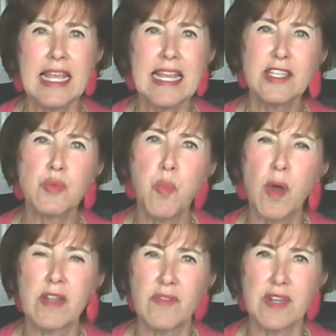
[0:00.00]
Each
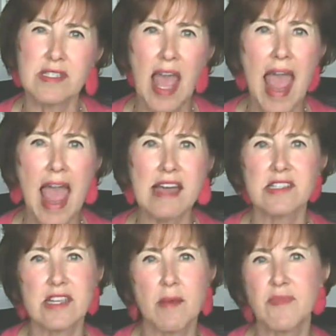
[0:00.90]
one of us
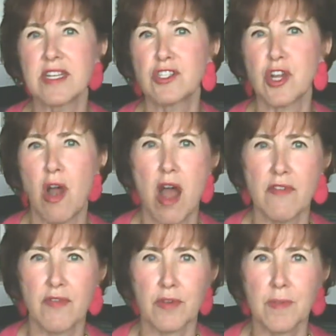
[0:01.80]
has something to
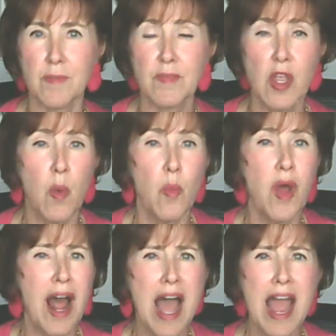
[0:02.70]
offer.
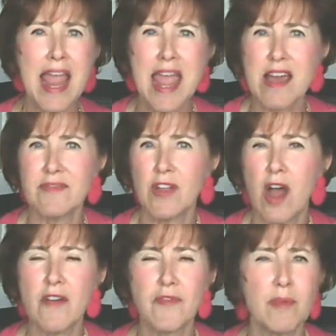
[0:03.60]
What I have to
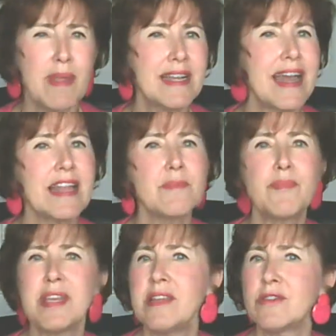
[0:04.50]
offer may not
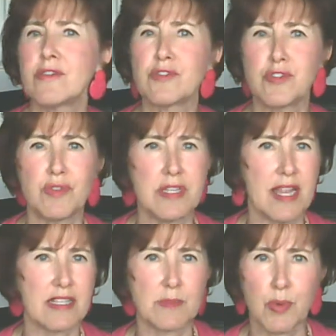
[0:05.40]
appeal to the
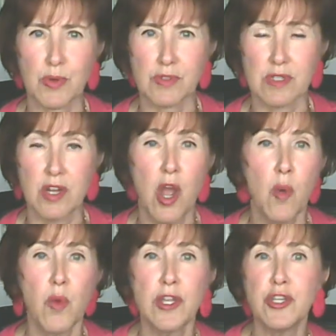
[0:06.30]
next person.
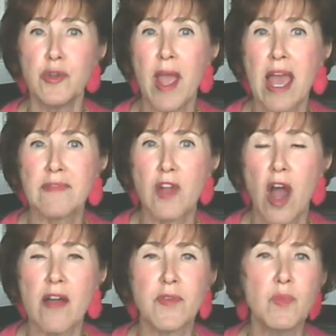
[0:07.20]
What you have to
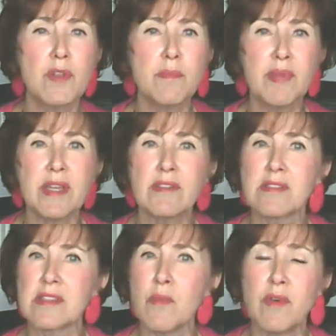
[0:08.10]
offer will appeal to
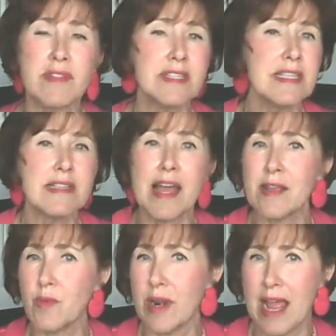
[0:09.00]
someone that didn't
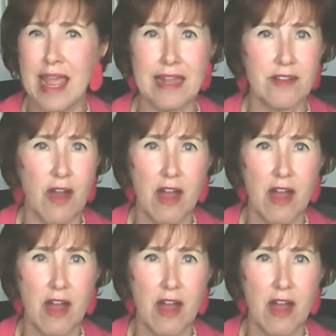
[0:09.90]
like what I had to